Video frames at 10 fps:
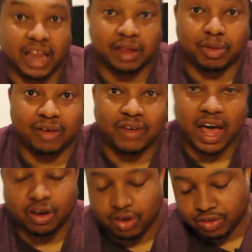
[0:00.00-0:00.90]
play
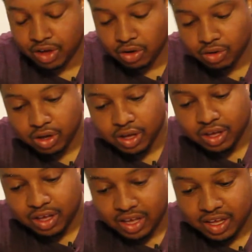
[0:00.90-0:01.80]
Valorant, so
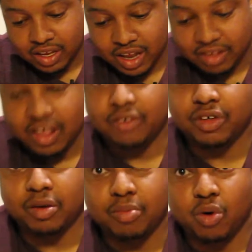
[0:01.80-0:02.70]
that's
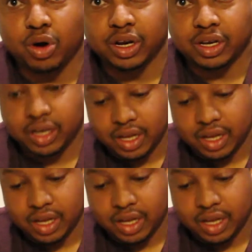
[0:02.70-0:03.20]
definitely important.